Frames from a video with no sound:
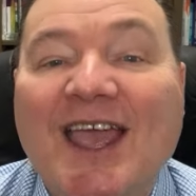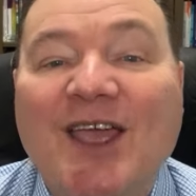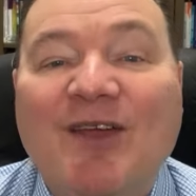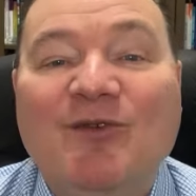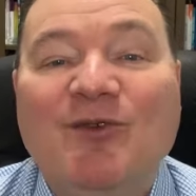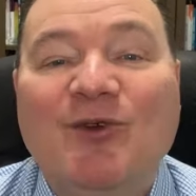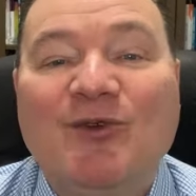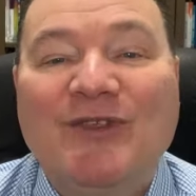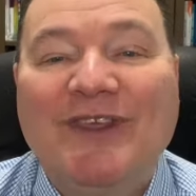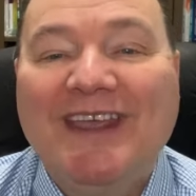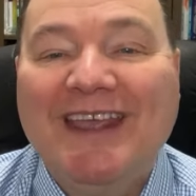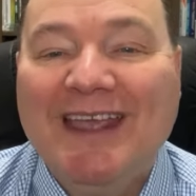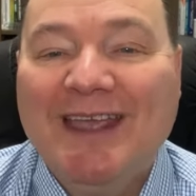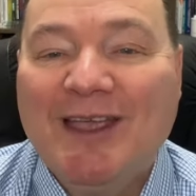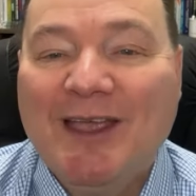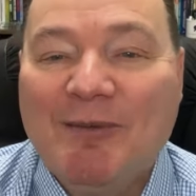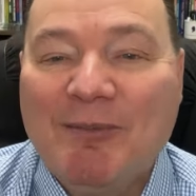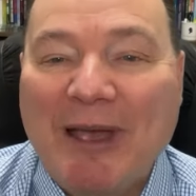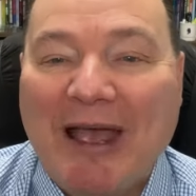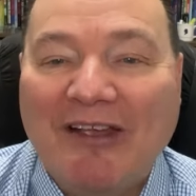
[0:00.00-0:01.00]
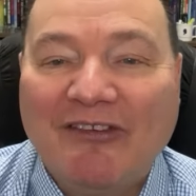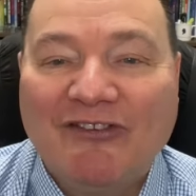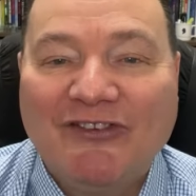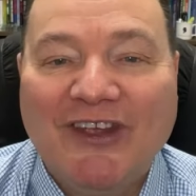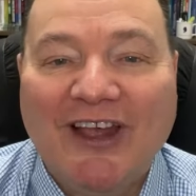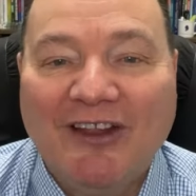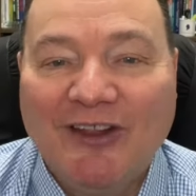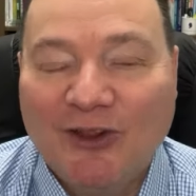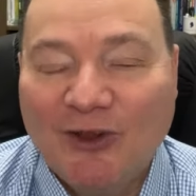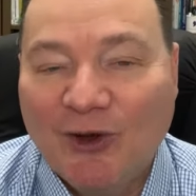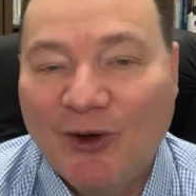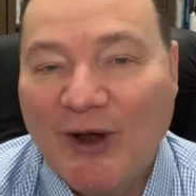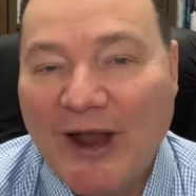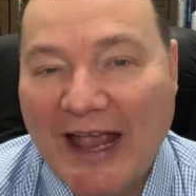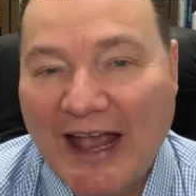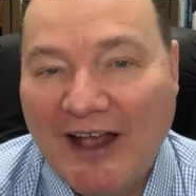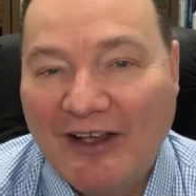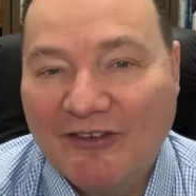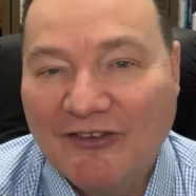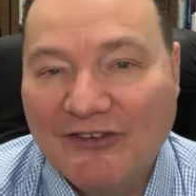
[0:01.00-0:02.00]
If you're thinking about selling your
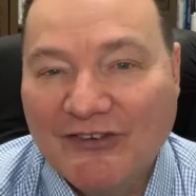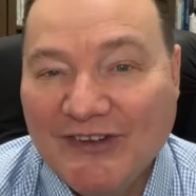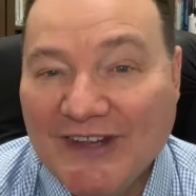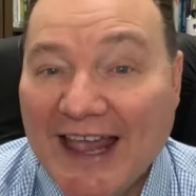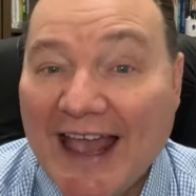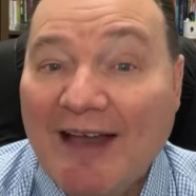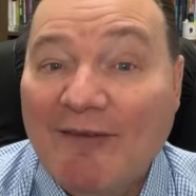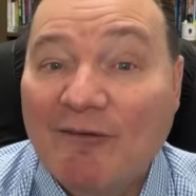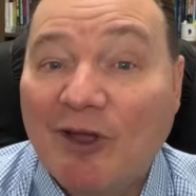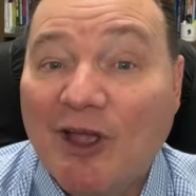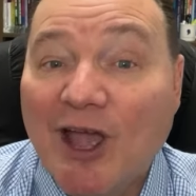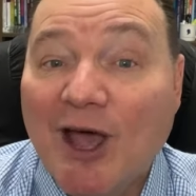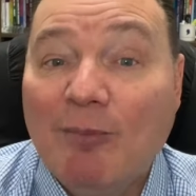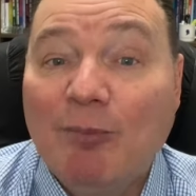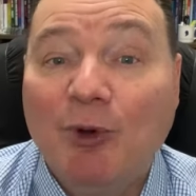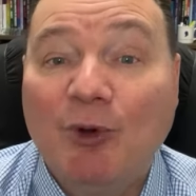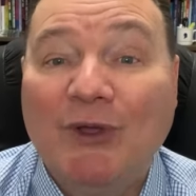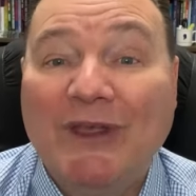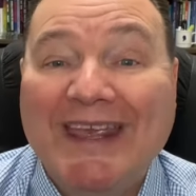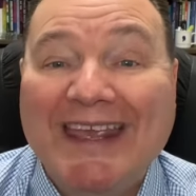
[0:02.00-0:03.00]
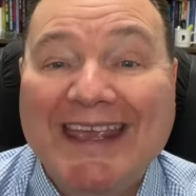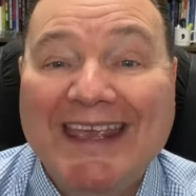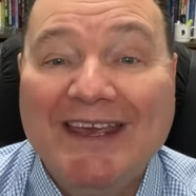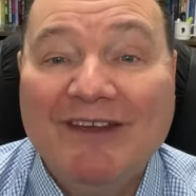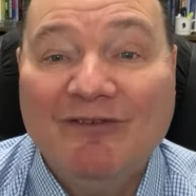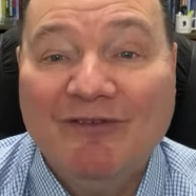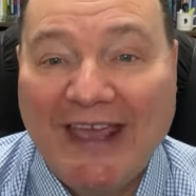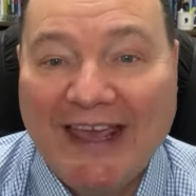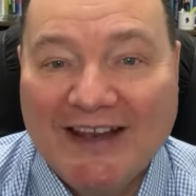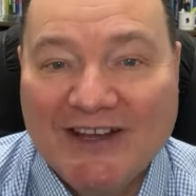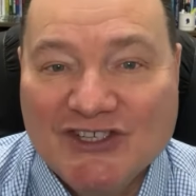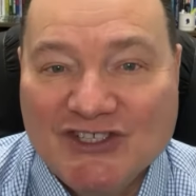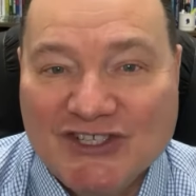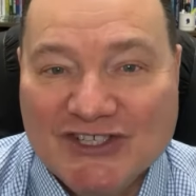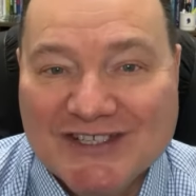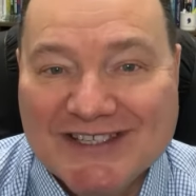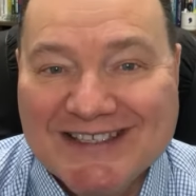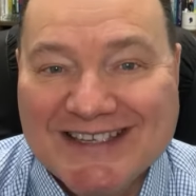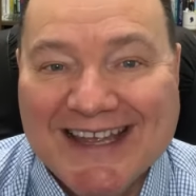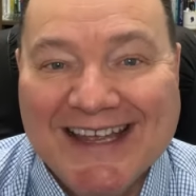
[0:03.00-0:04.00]
house, you have a couple key
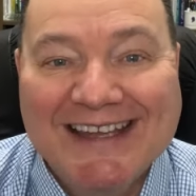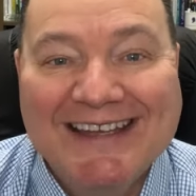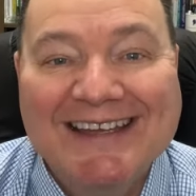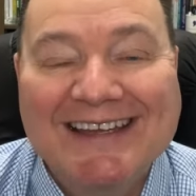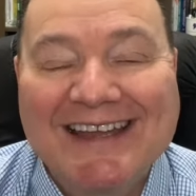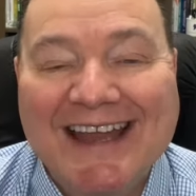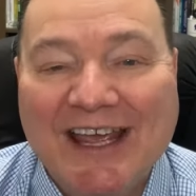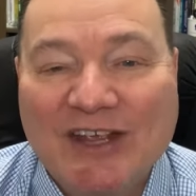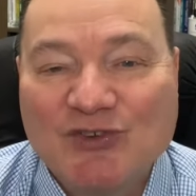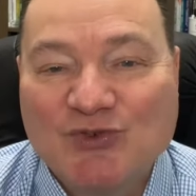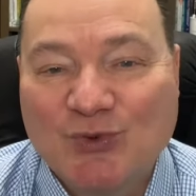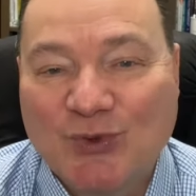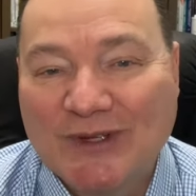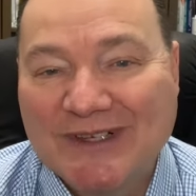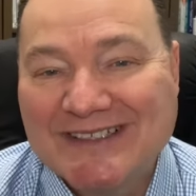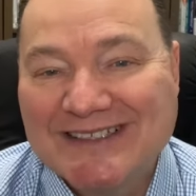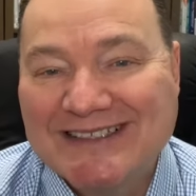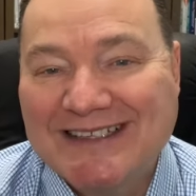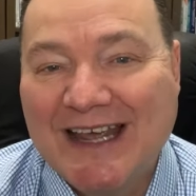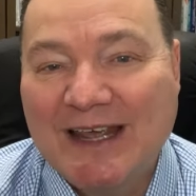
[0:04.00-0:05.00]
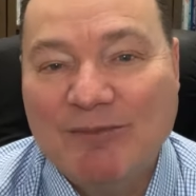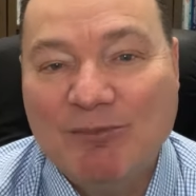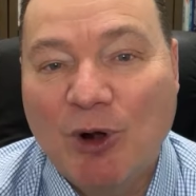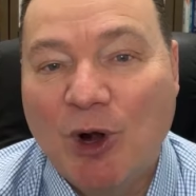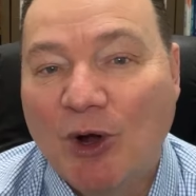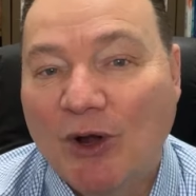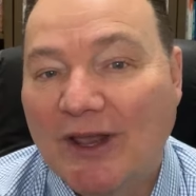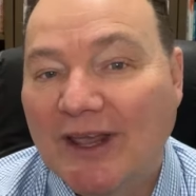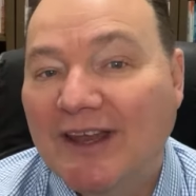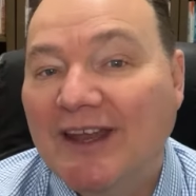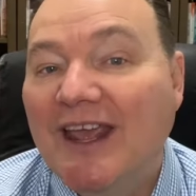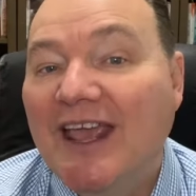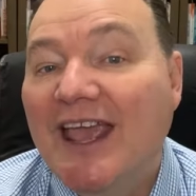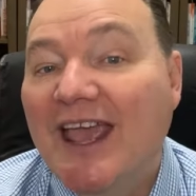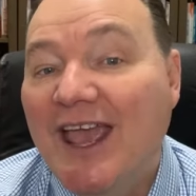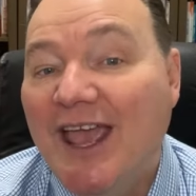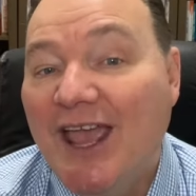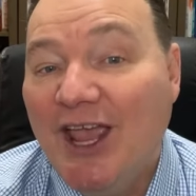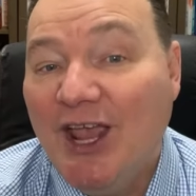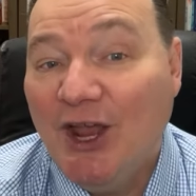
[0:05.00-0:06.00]
advantages in today's real estate market
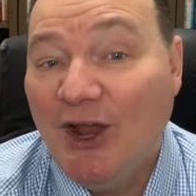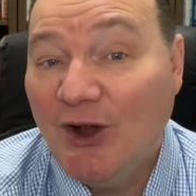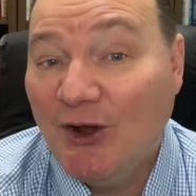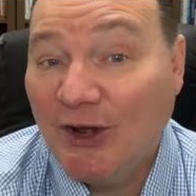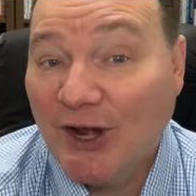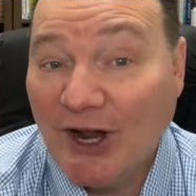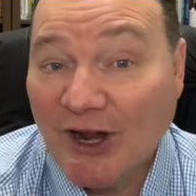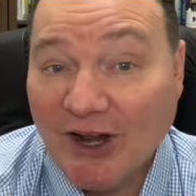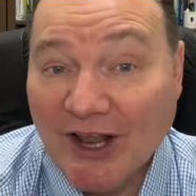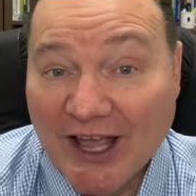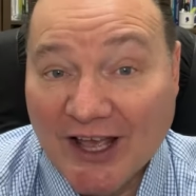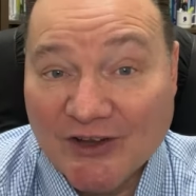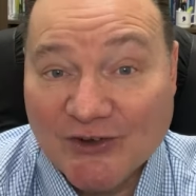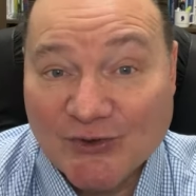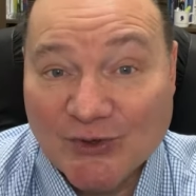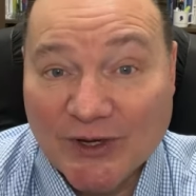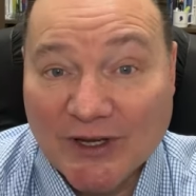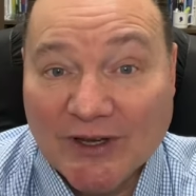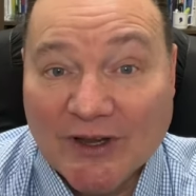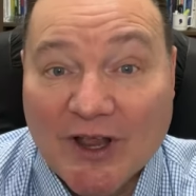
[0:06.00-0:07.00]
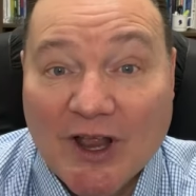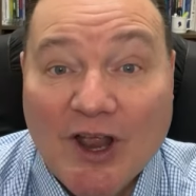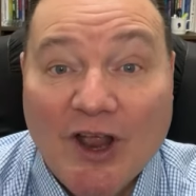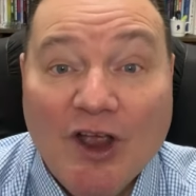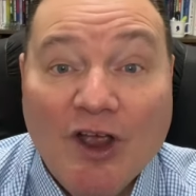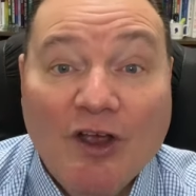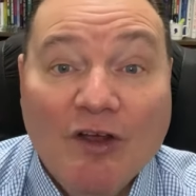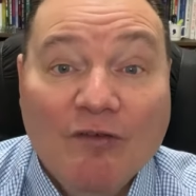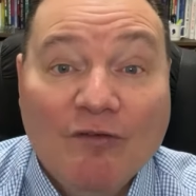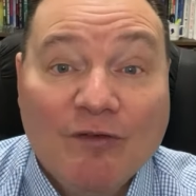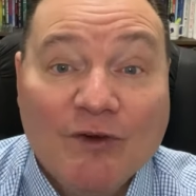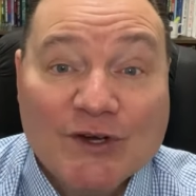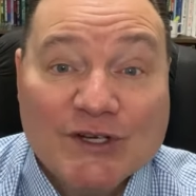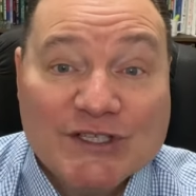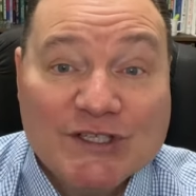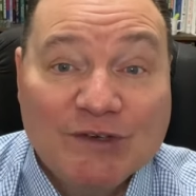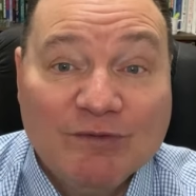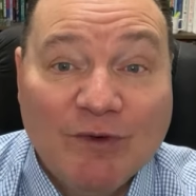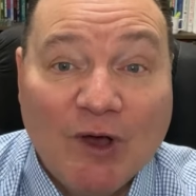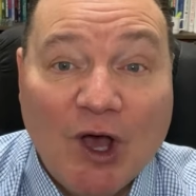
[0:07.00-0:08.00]
here in our country.
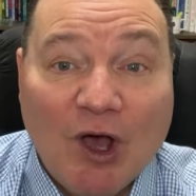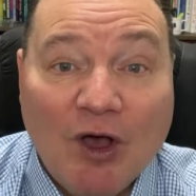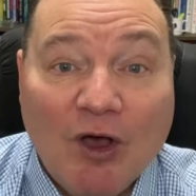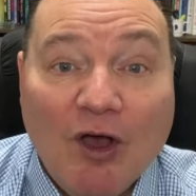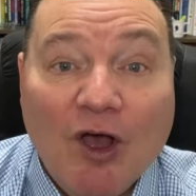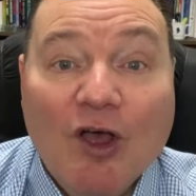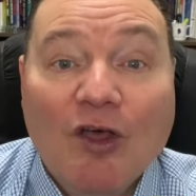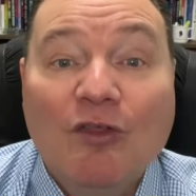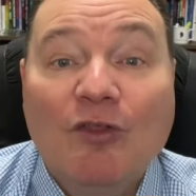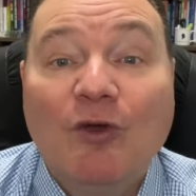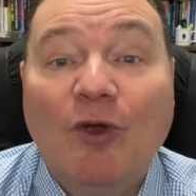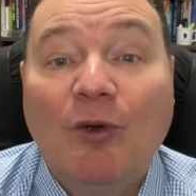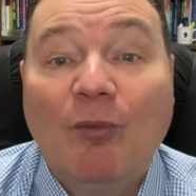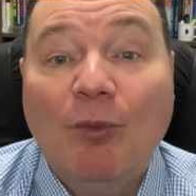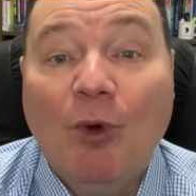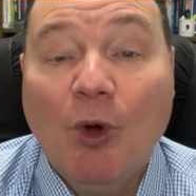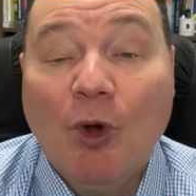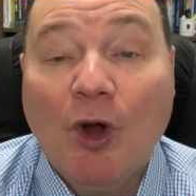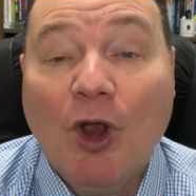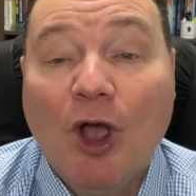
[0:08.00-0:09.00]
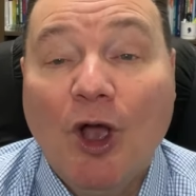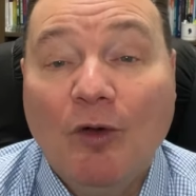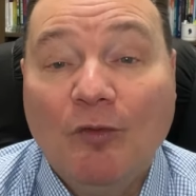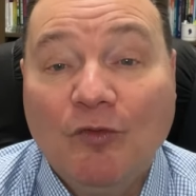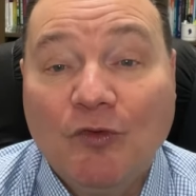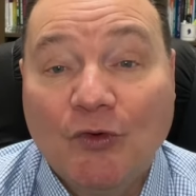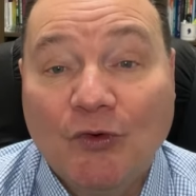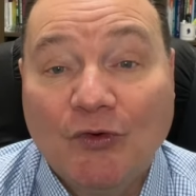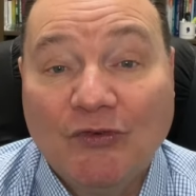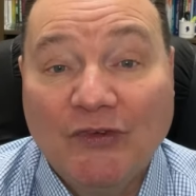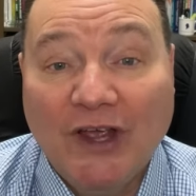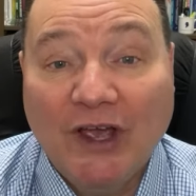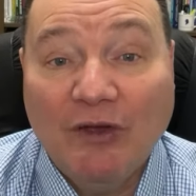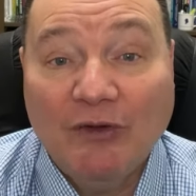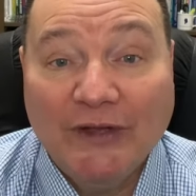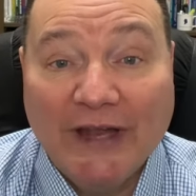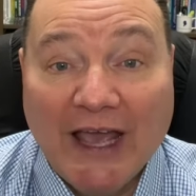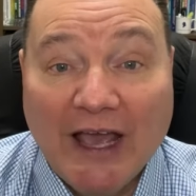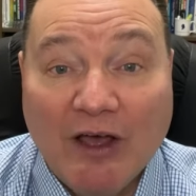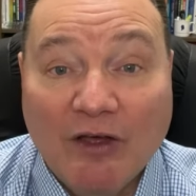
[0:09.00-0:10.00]
First of all, there are more homes for sale
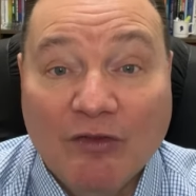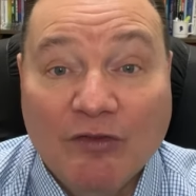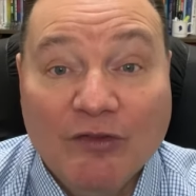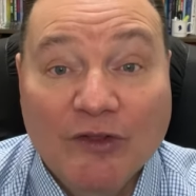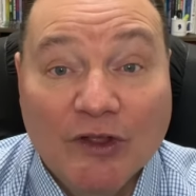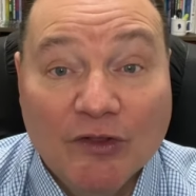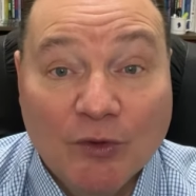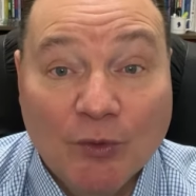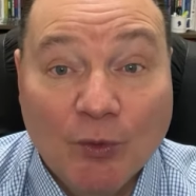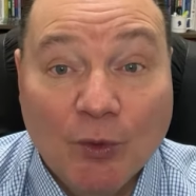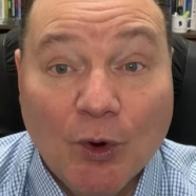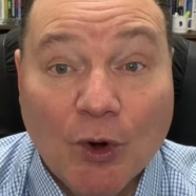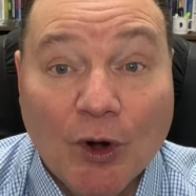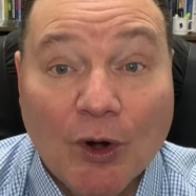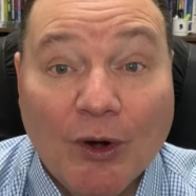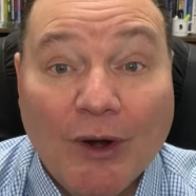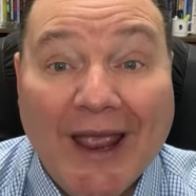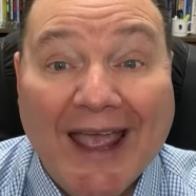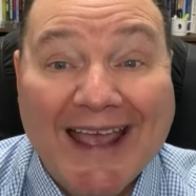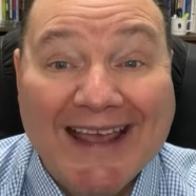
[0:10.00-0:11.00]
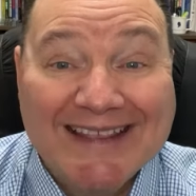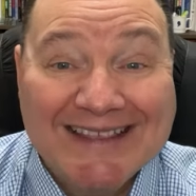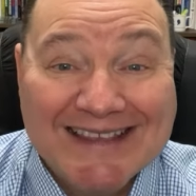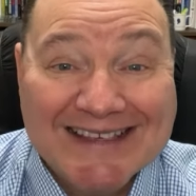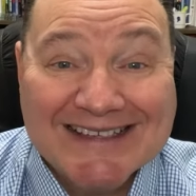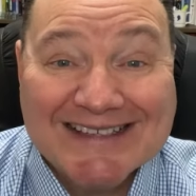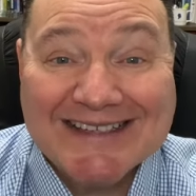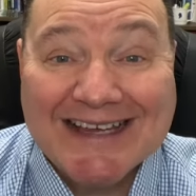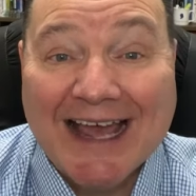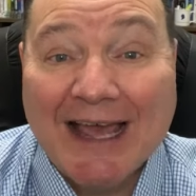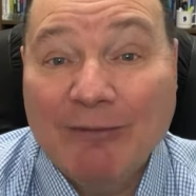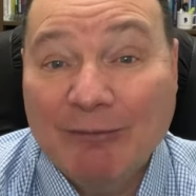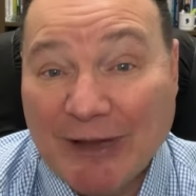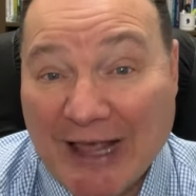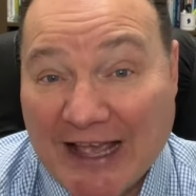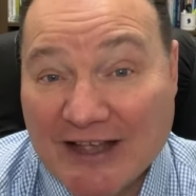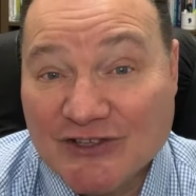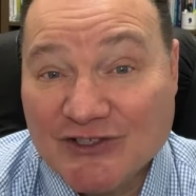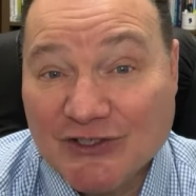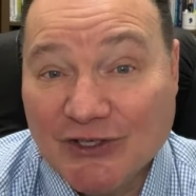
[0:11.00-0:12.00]
now than there were at this time
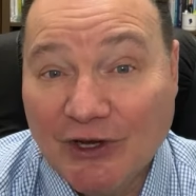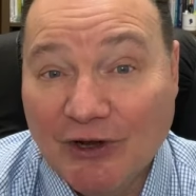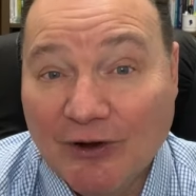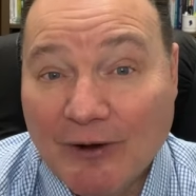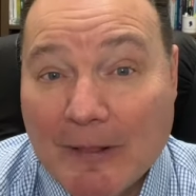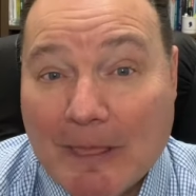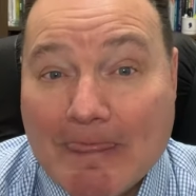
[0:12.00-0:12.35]
last year.